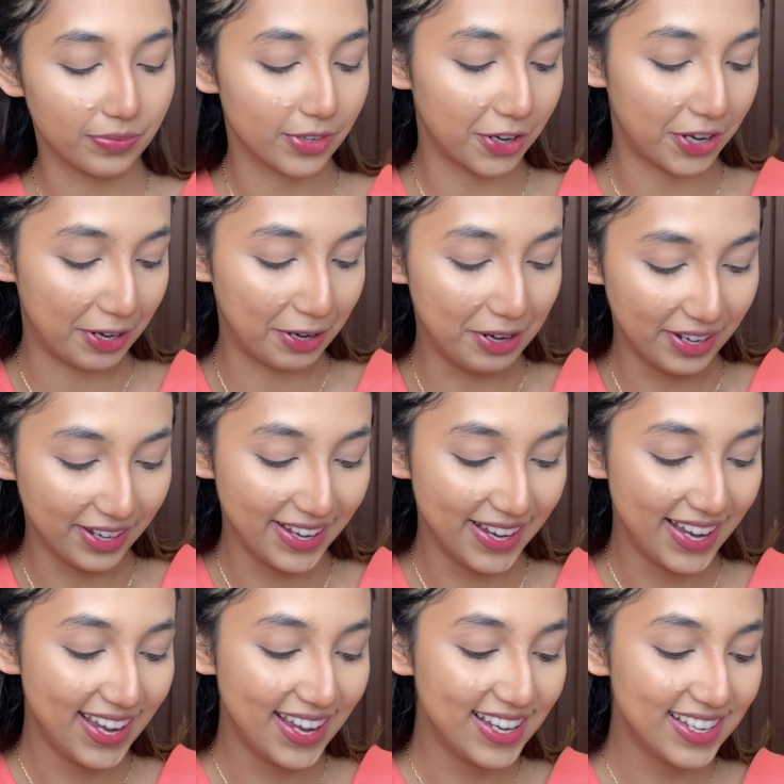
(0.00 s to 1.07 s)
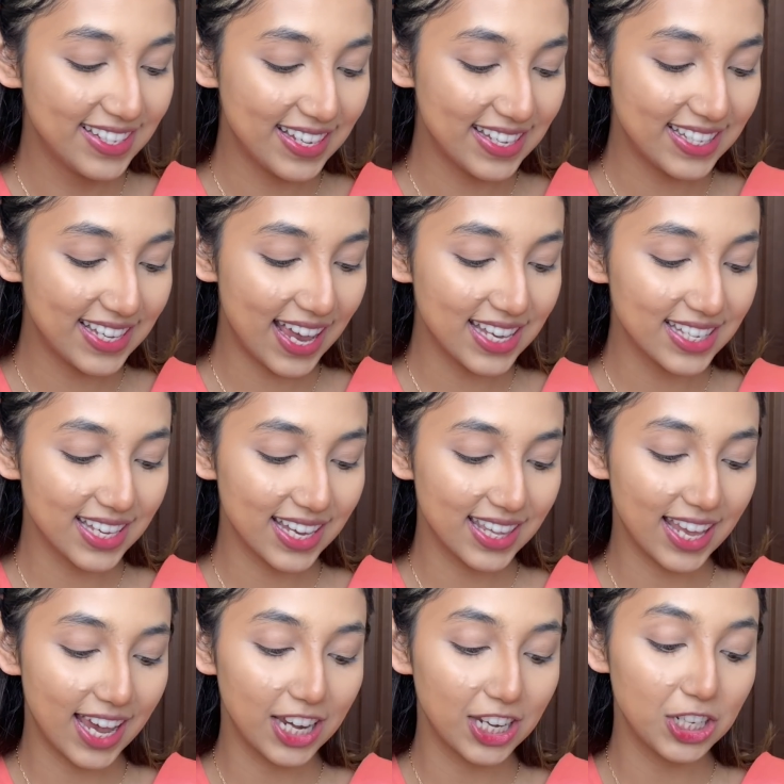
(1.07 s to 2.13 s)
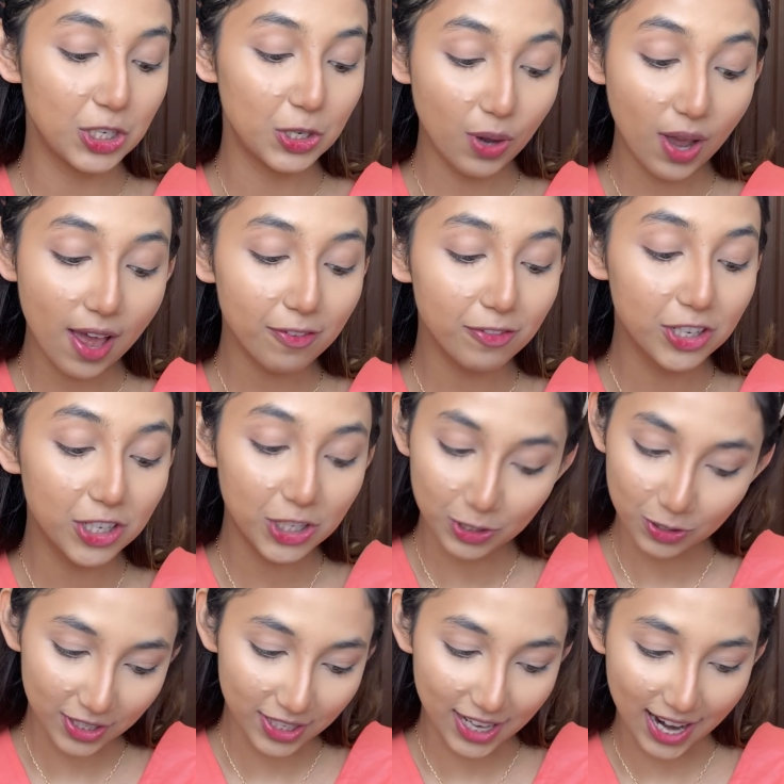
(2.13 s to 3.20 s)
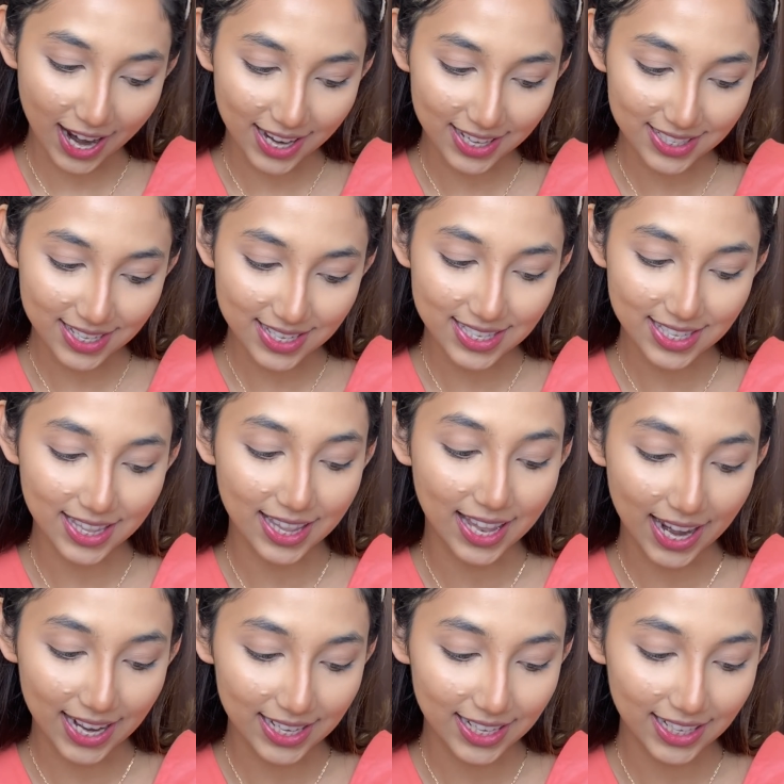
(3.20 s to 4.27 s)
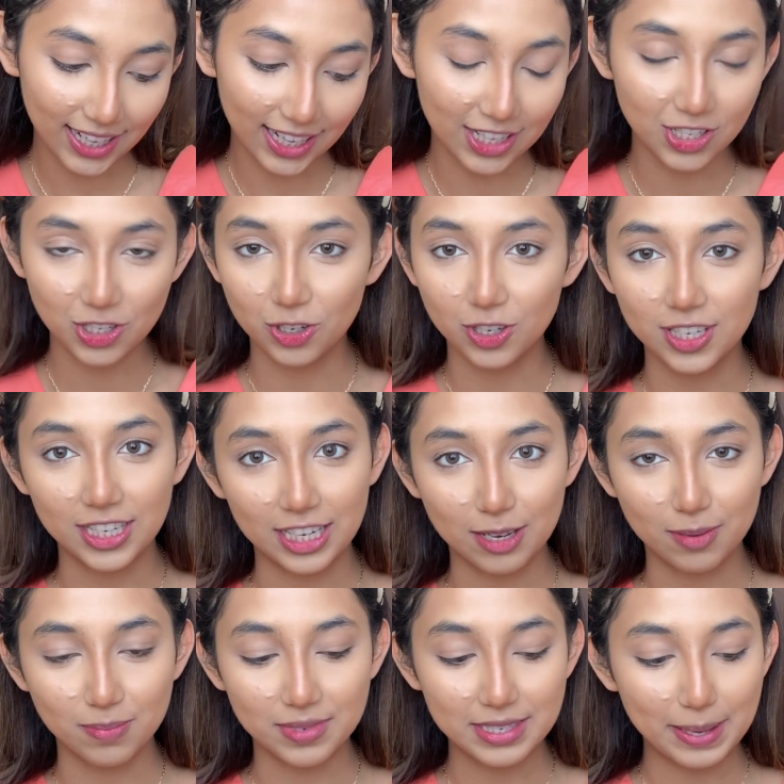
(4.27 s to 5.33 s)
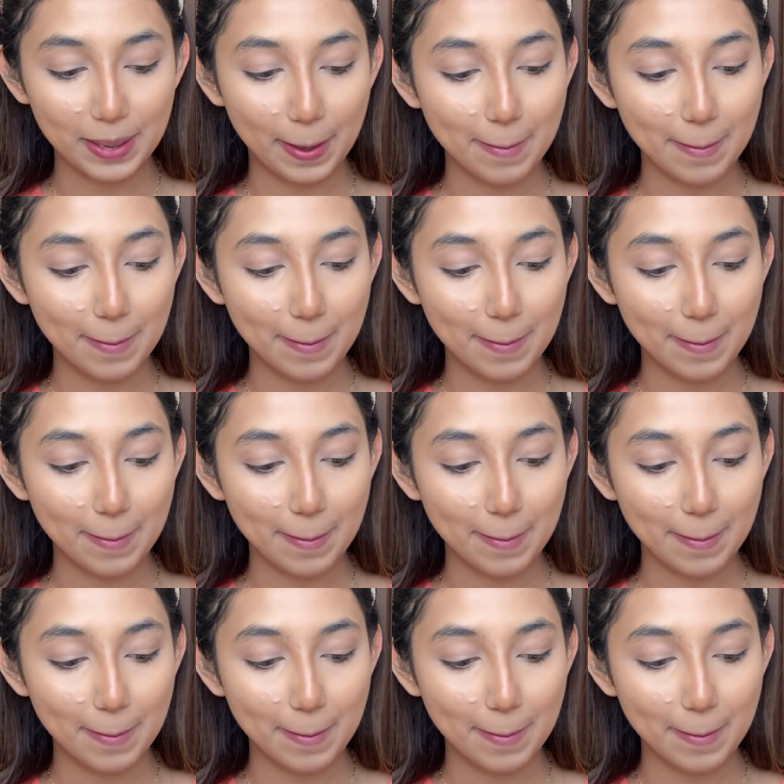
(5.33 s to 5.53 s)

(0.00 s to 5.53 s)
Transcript: Okay, so it says that you have cute guys sliding into your DMs.